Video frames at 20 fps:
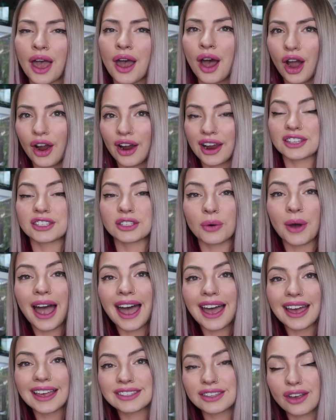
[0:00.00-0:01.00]
All right, so
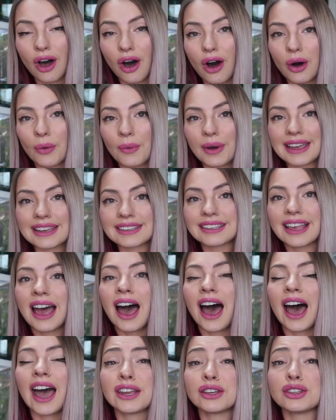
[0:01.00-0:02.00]
as always,
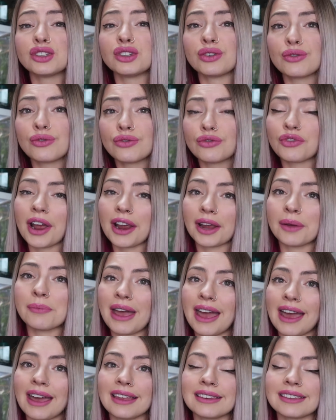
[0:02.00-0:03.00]
I do
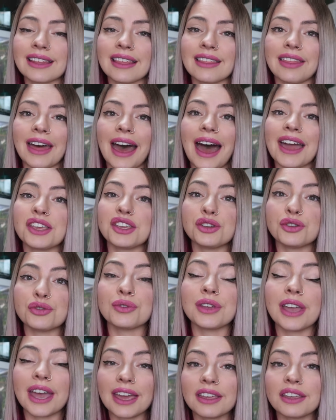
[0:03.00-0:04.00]
recommend that you
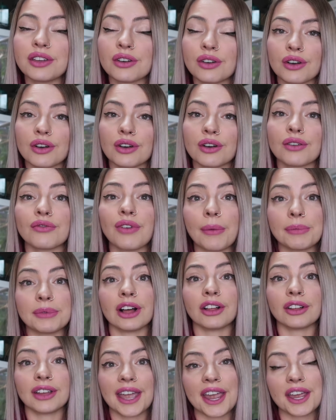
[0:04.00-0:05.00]
get your
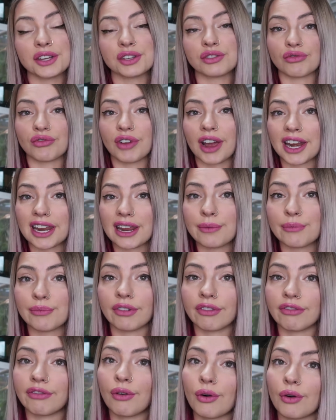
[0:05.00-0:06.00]
reptile cage ready
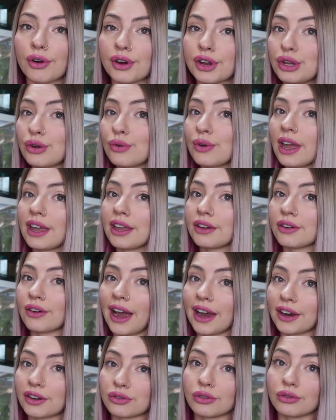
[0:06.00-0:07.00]
before you get your
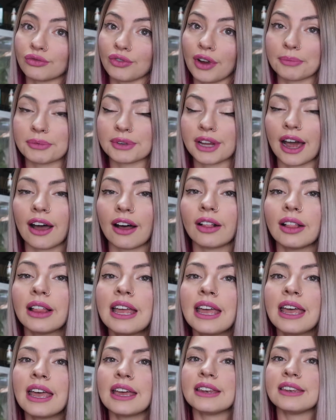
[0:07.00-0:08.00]
actual reptile.
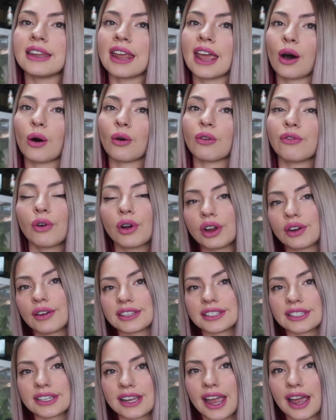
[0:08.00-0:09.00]
Now, for a
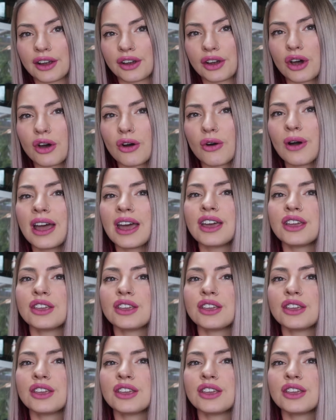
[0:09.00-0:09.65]
crested gecko,